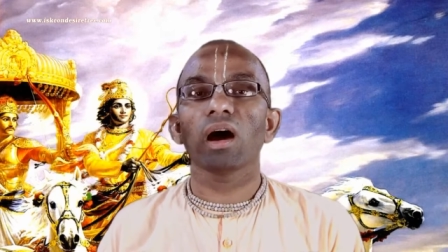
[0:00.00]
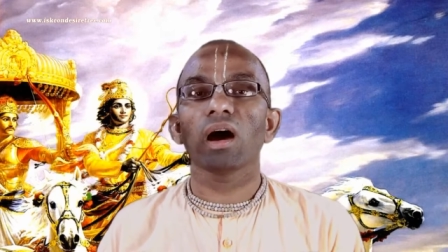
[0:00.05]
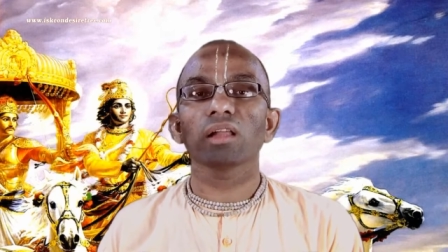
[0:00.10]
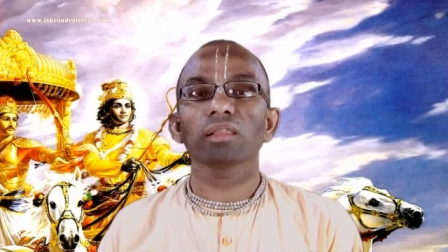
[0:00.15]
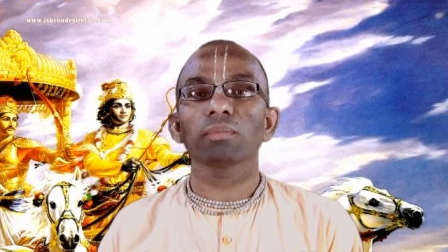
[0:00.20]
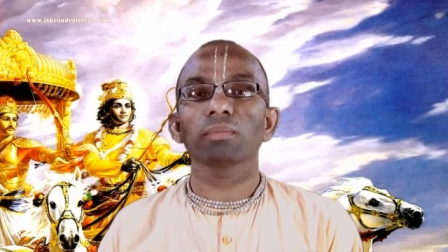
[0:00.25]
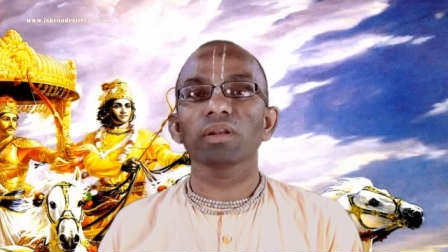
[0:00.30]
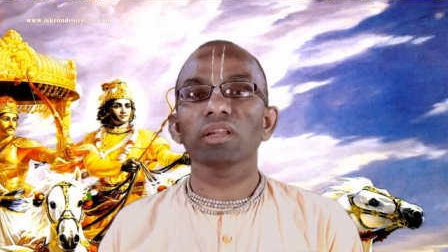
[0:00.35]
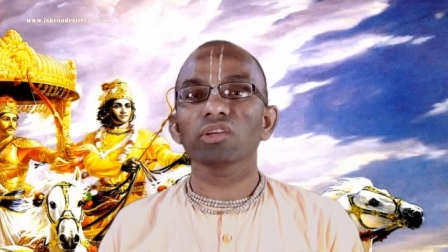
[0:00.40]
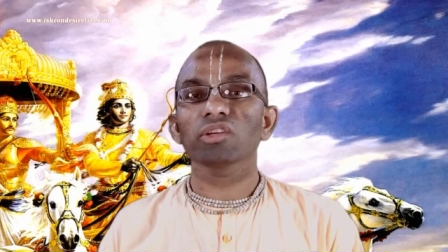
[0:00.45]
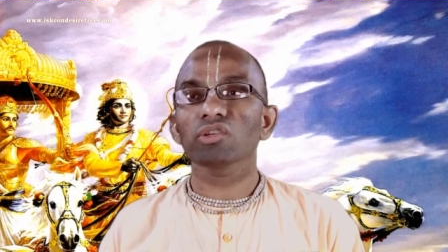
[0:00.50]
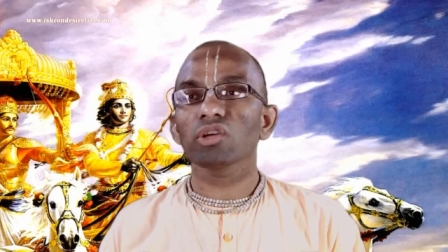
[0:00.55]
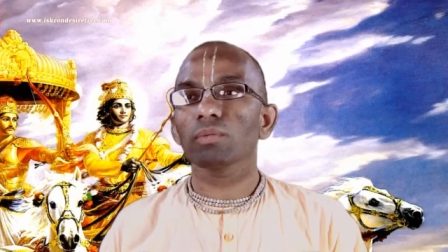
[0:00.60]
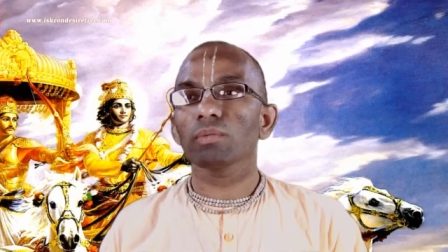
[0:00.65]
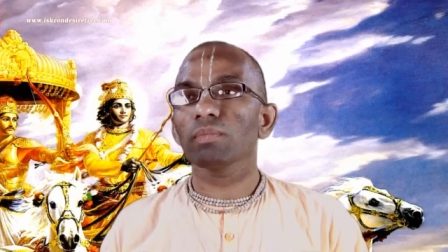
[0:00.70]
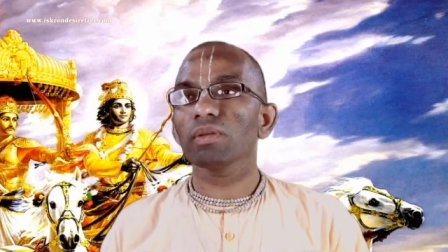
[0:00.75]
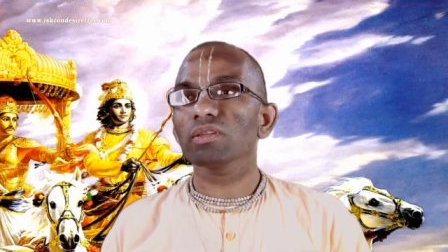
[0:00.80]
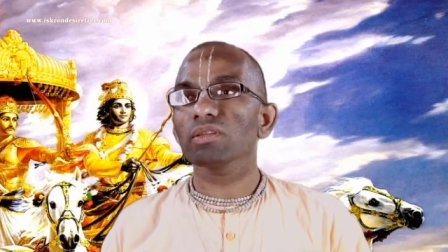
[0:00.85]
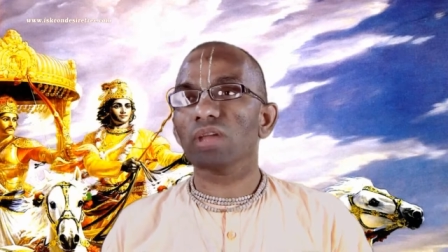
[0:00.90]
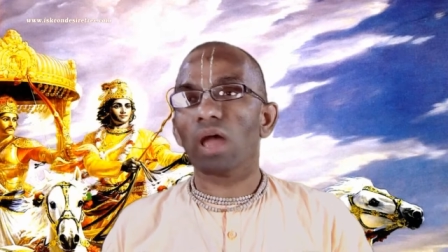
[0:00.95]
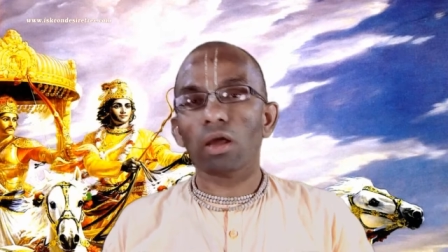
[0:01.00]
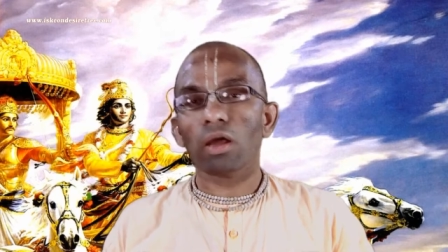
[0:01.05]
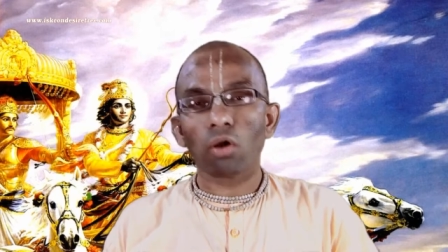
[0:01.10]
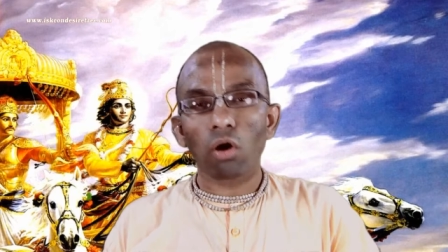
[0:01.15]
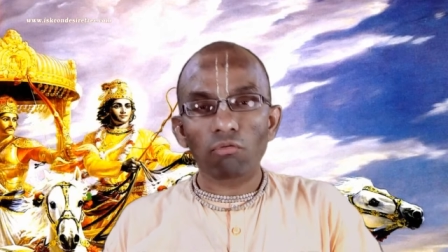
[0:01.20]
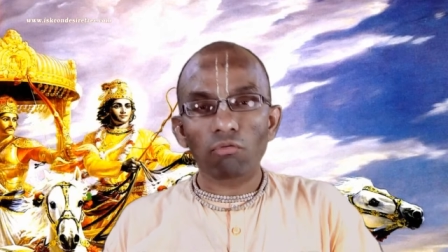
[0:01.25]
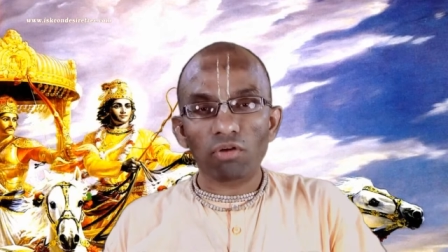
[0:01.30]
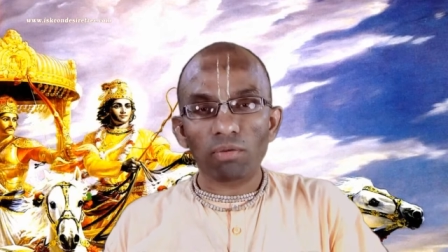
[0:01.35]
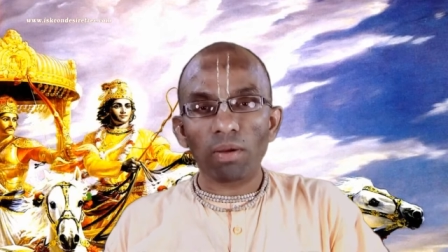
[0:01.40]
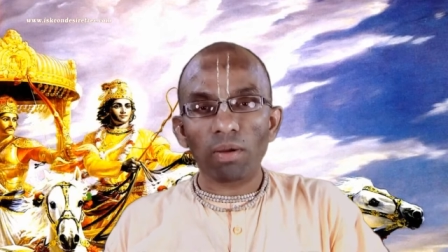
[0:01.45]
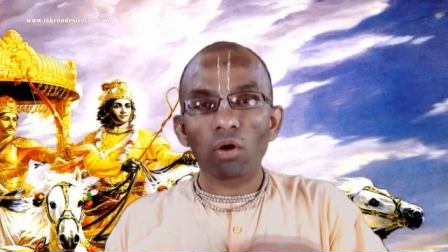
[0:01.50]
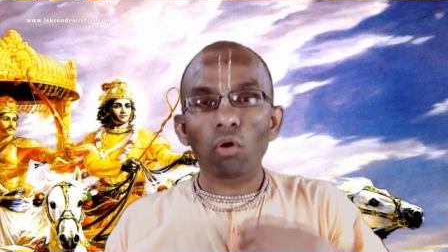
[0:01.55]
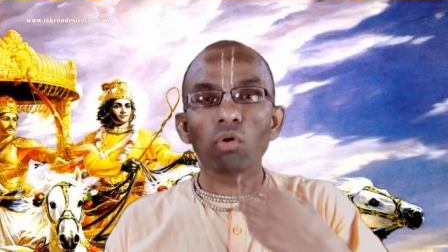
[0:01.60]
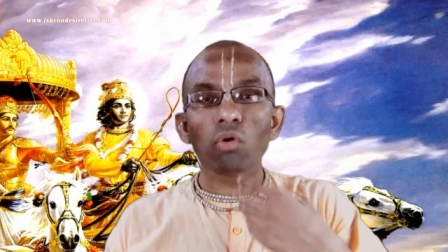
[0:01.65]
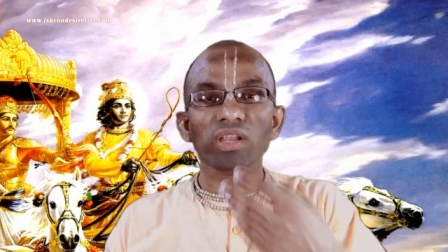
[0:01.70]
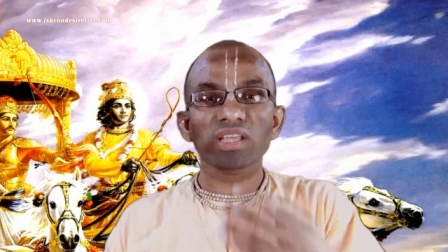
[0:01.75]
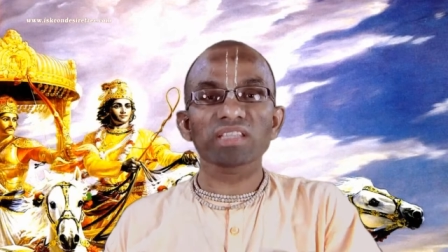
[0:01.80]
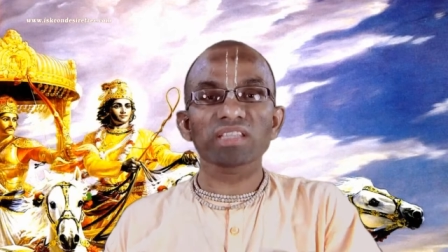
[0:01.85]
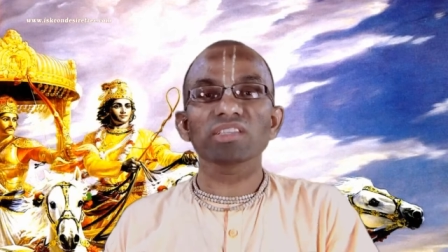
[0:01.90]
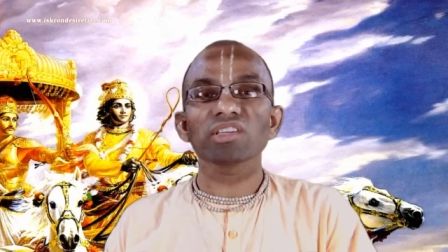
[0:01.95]
Atmanikshepa means I will offer my
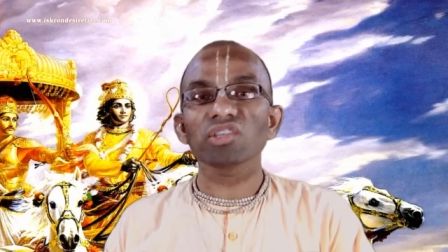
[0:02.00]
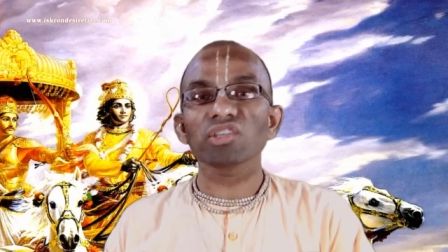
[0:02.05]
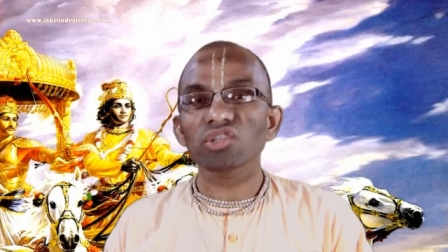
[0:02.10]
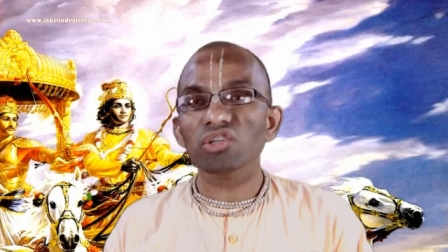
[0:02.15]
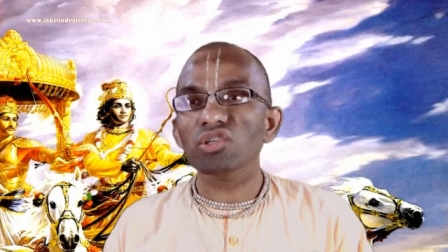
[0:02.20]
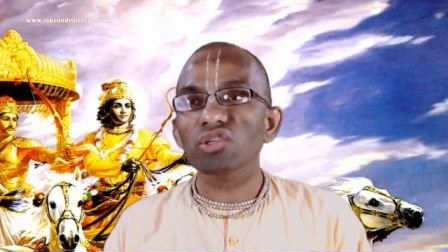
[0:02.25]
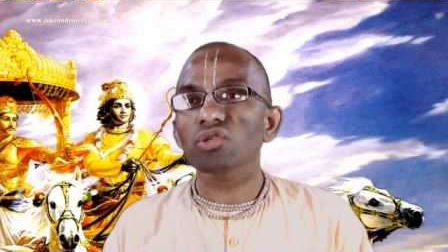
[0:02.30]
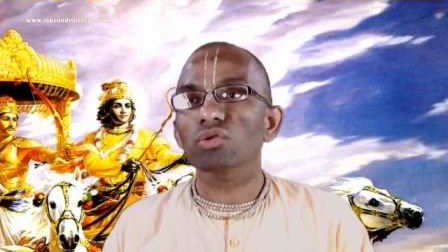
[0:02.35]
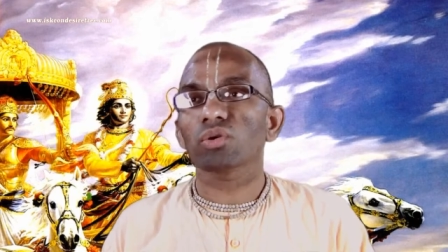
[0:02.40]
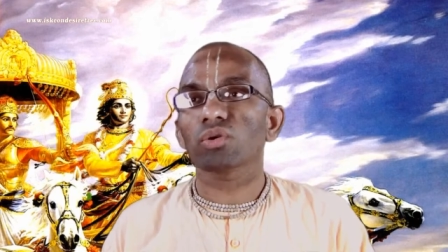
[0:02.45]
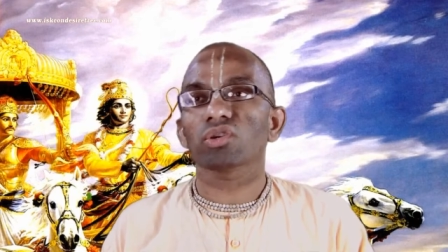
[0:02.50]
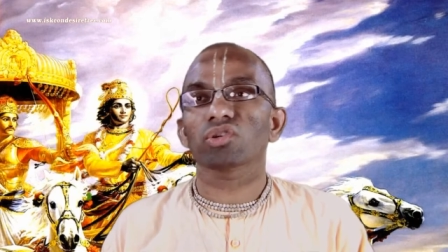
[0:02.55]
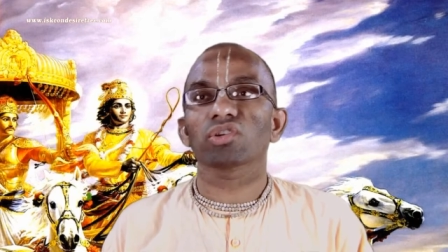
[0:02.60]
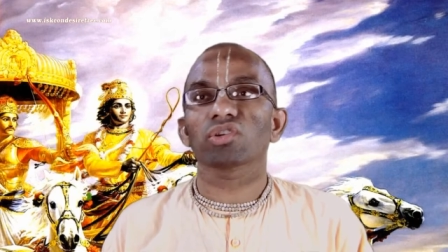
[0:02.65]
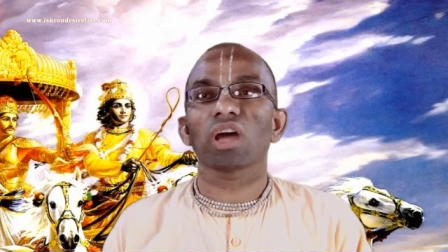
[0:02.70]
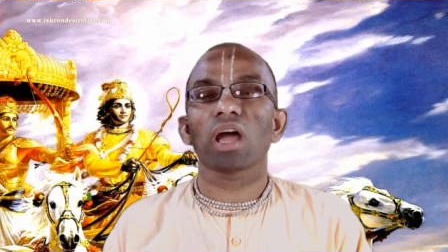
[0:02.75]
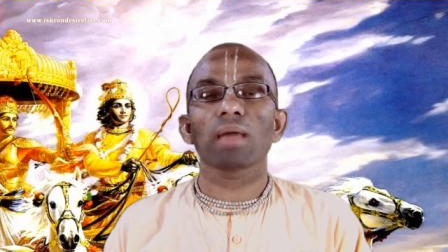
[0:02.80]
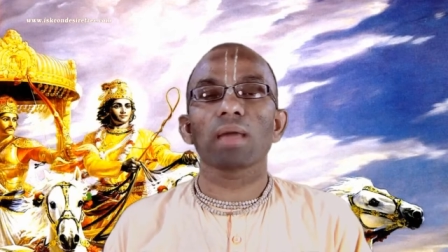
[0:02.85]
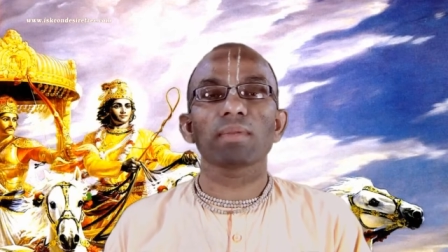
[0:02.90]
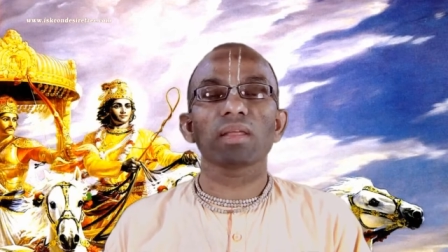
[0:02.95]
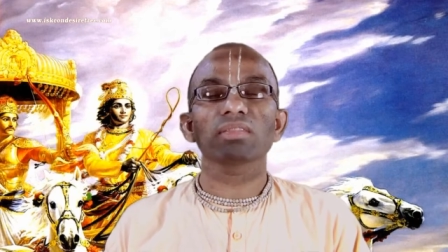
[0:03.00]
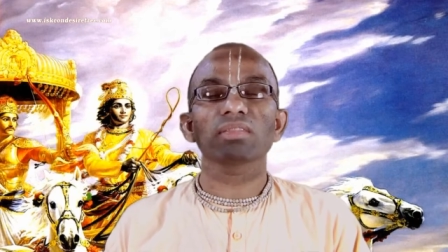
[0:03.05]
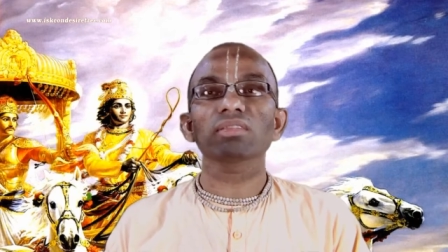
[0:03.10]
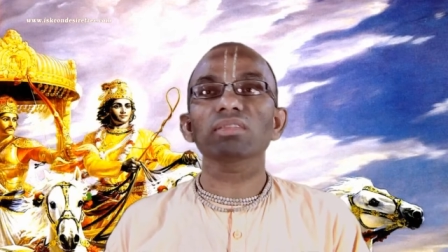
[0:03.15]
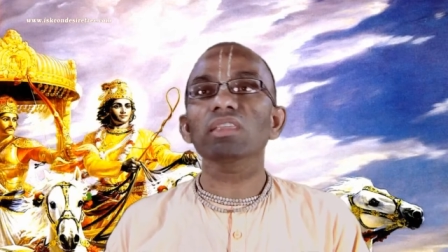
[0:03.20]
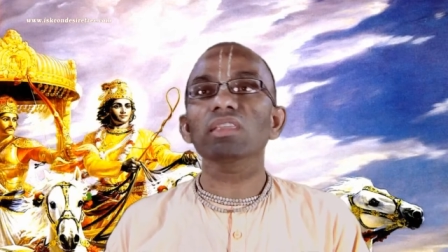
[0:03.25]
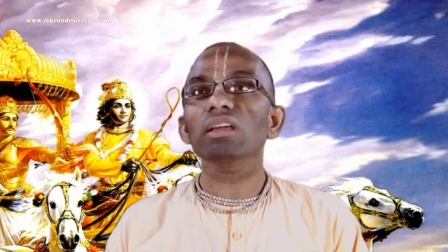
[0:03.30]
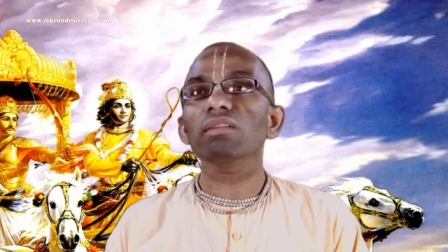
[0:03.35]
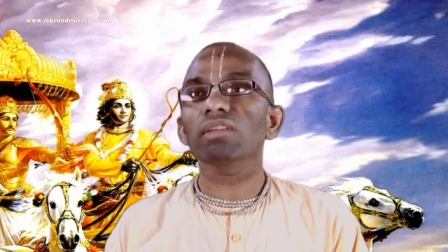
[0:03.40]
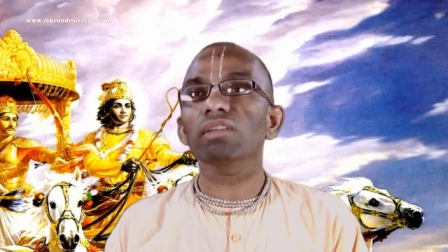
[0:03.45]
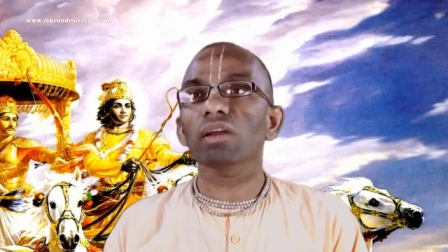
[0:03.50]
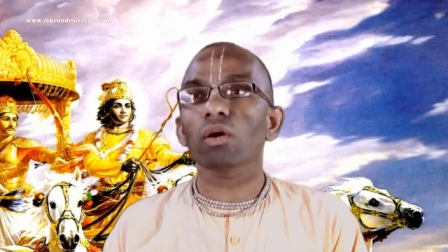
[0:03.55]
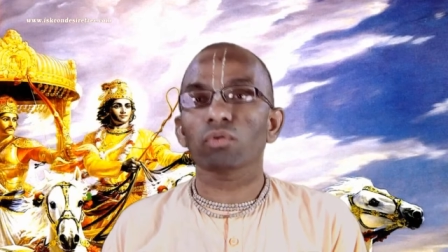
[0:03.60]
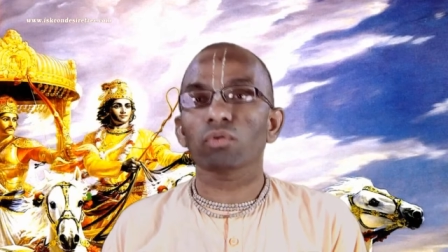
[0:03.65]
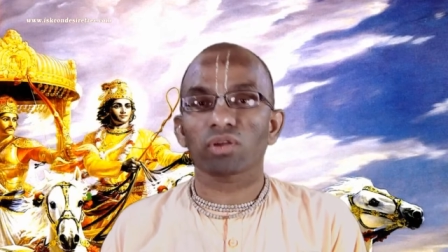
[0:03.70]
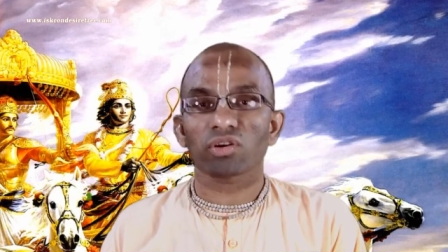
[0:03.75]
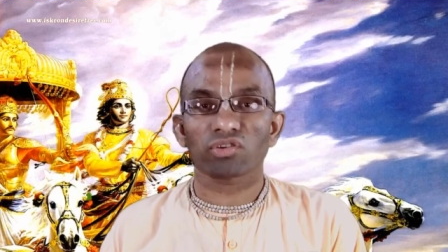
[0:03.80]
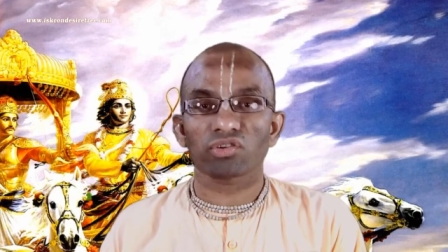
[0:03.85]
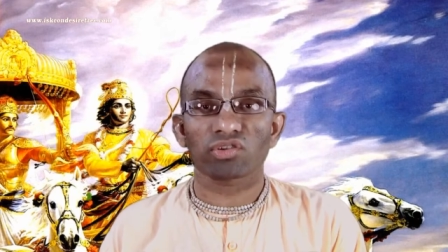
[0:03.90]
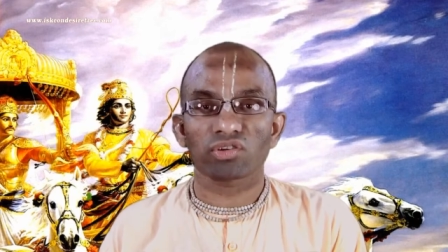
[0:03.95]
whole existence to Krishna. I am nothing without
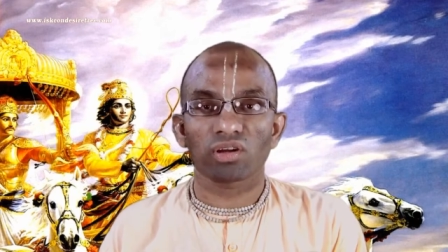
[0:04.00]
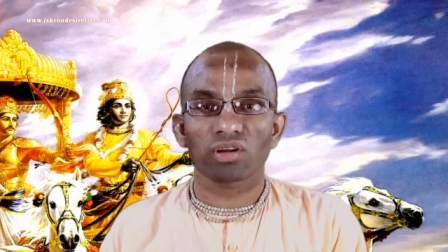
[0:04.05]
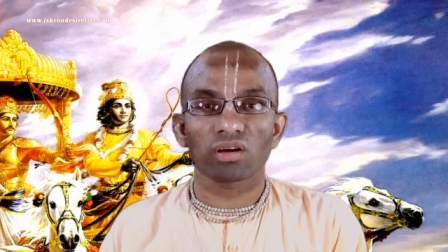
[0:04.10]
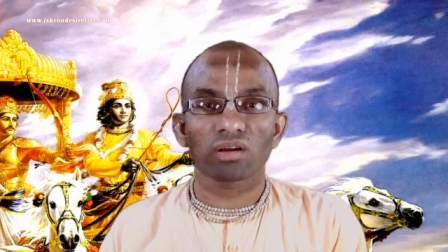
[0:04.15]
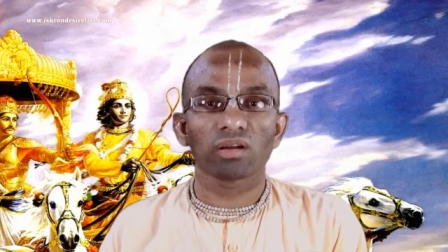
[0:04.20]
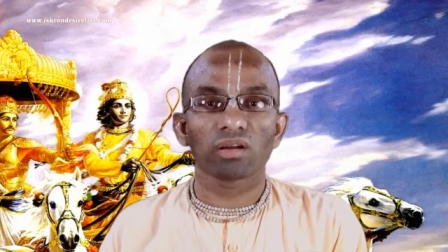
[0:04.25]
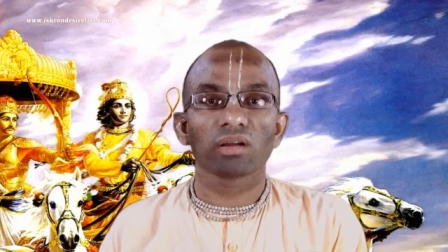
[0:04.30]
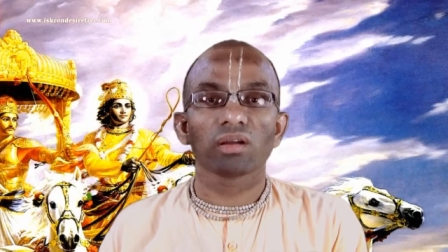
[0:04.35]
Krishna.